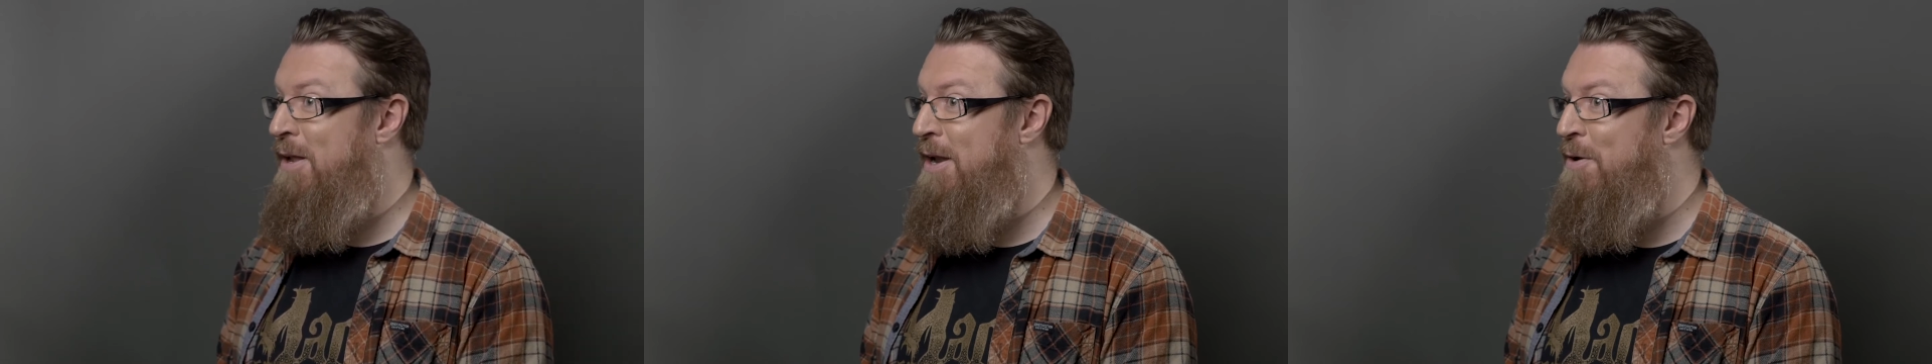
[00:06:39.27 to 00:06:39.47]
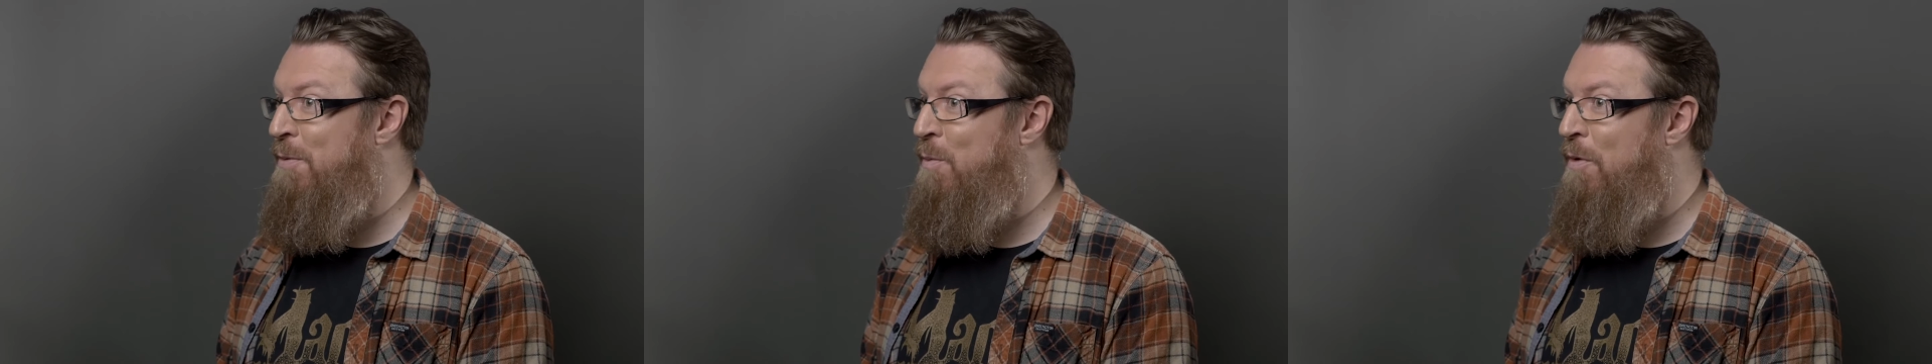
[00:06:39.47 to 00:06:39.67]

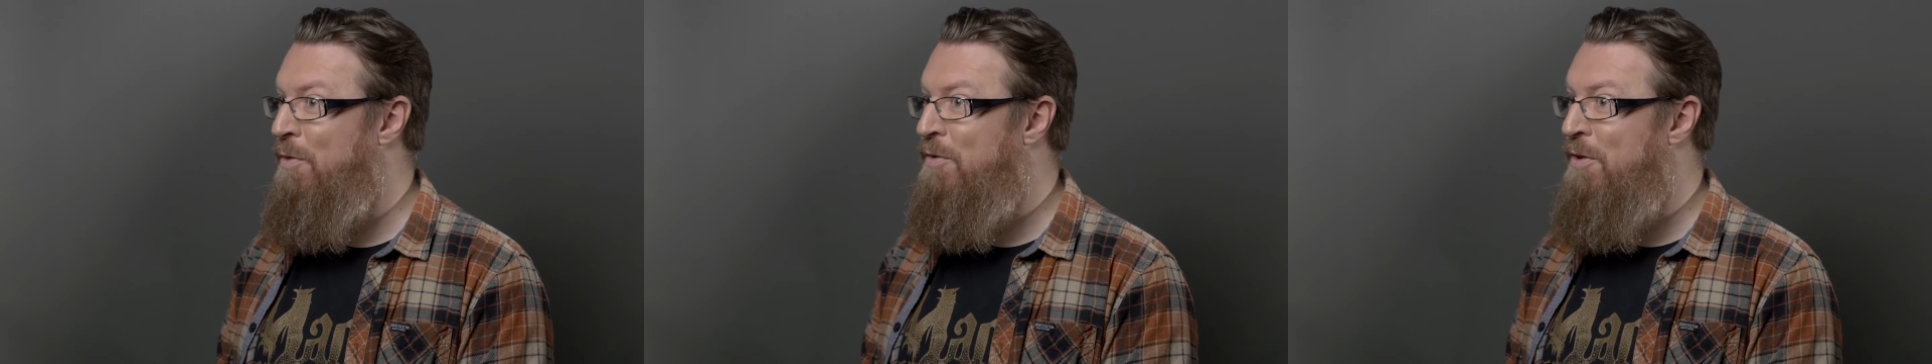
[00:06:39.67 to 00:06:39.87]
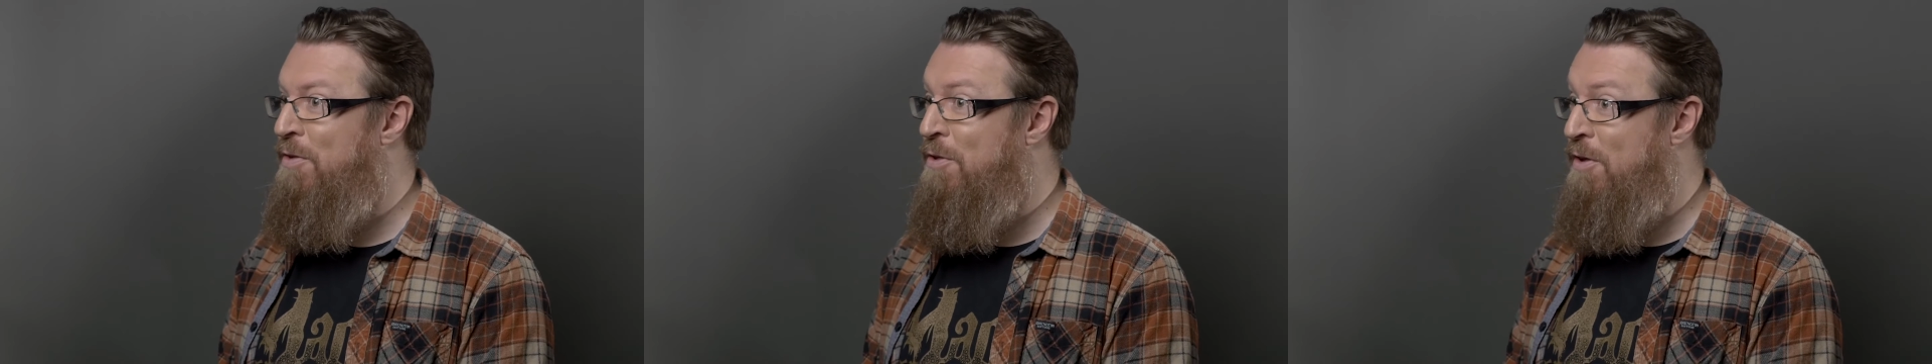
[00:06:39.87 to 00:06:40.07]
didn't
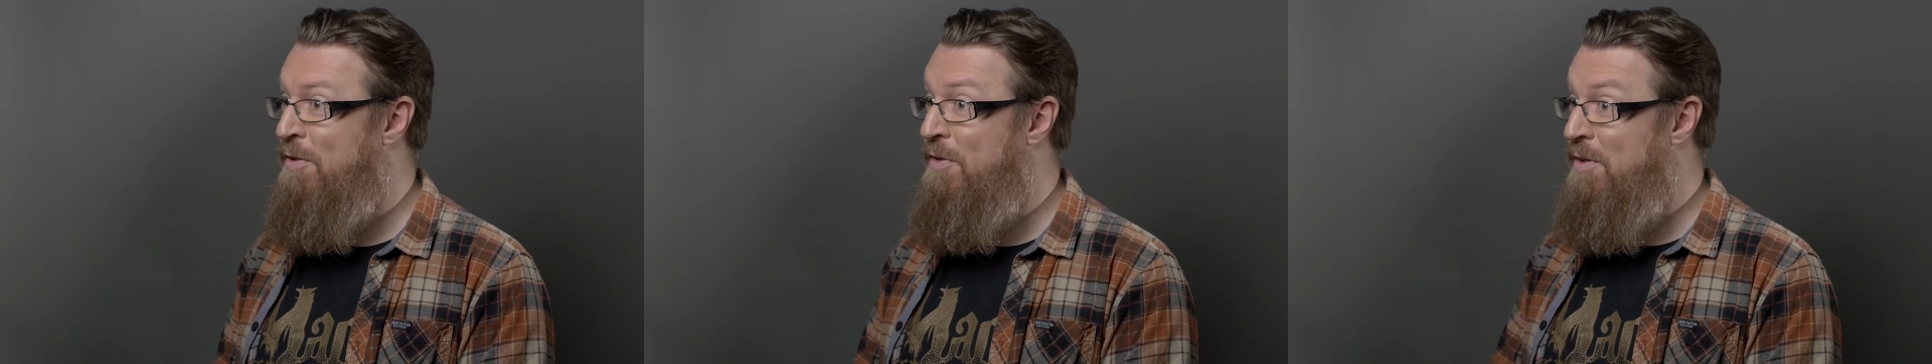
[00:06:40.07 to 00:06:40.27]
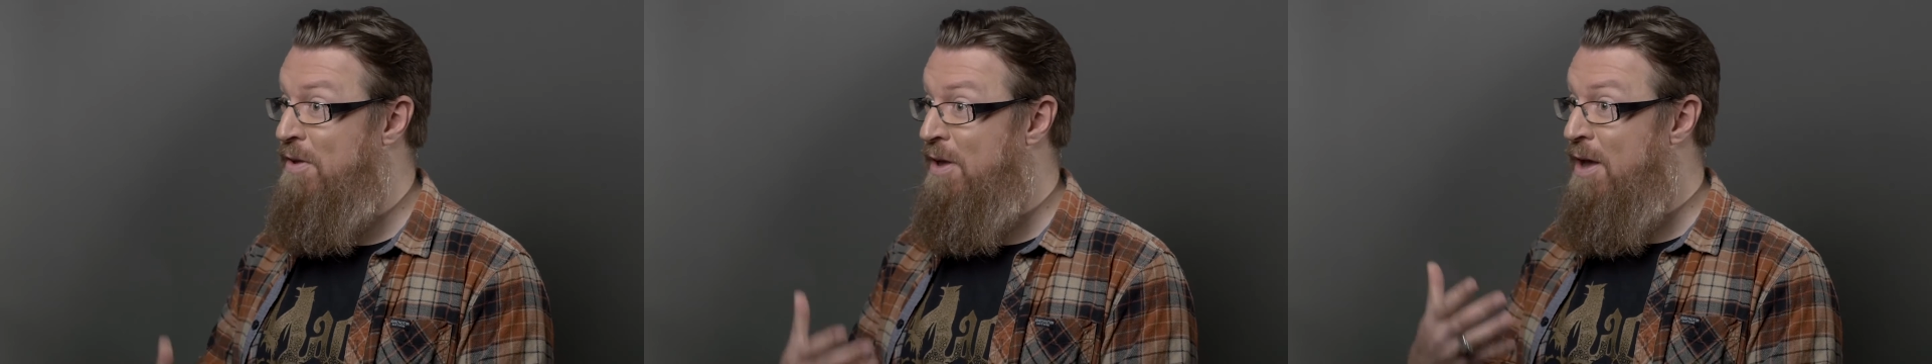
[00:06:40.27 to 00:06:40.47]
want to just